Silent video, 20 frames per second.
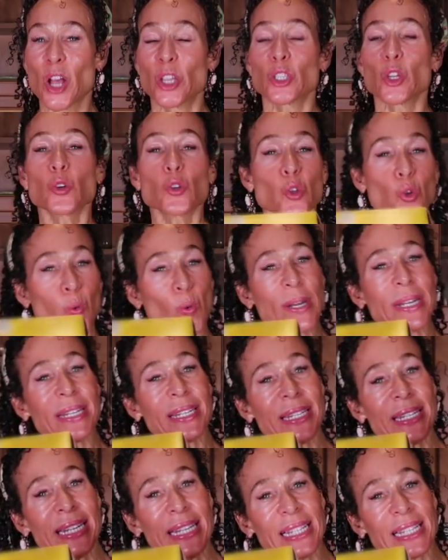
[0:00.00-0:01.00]
So
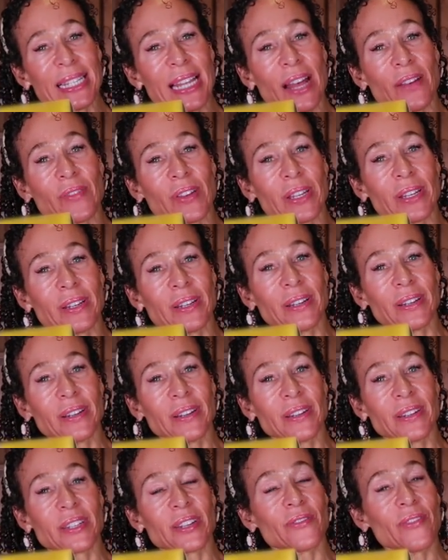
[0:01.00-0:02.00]
27
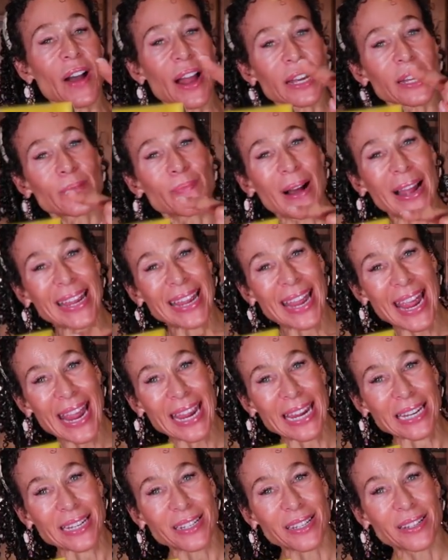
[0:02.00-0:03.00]
divided by
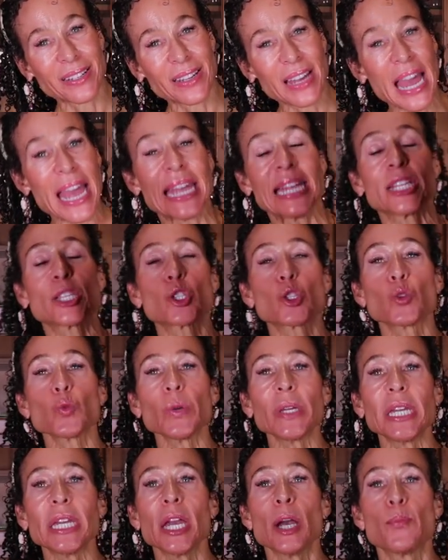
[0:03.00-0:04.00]
8 is
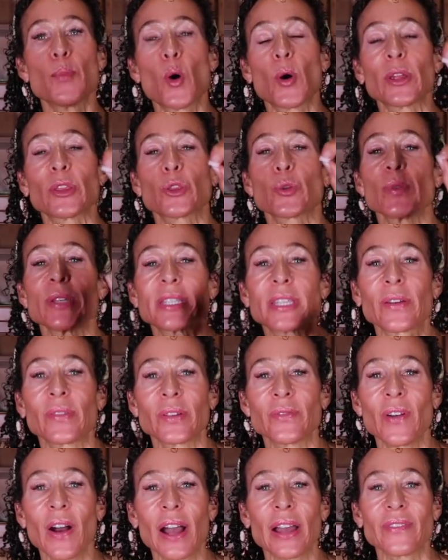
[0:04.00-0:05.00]

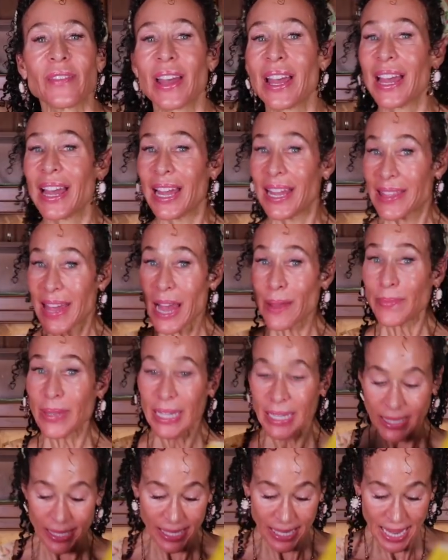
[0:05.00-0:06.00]
3.375. That
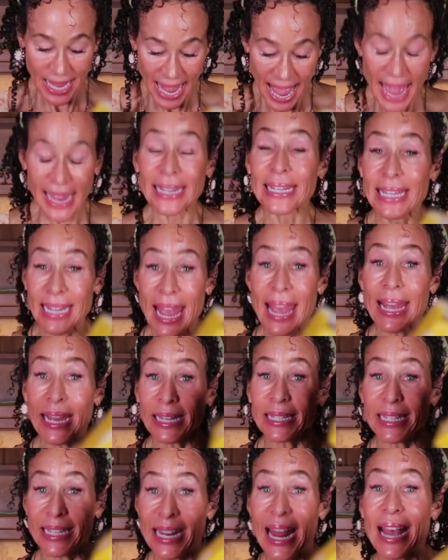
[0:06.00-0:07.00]
means, and,
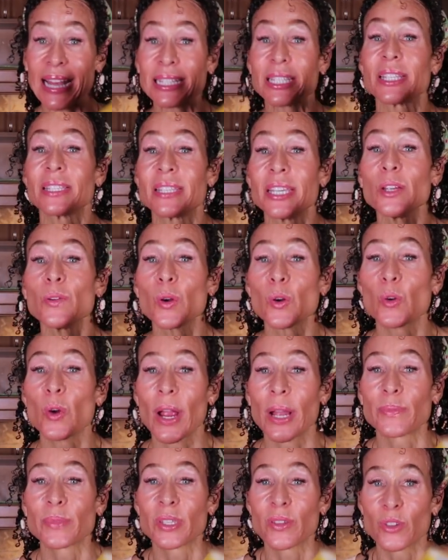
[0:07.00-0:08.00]
and it has 0
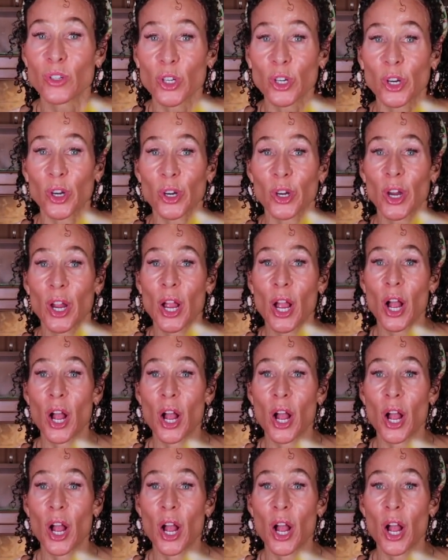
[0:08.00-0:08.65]
grams of sugar.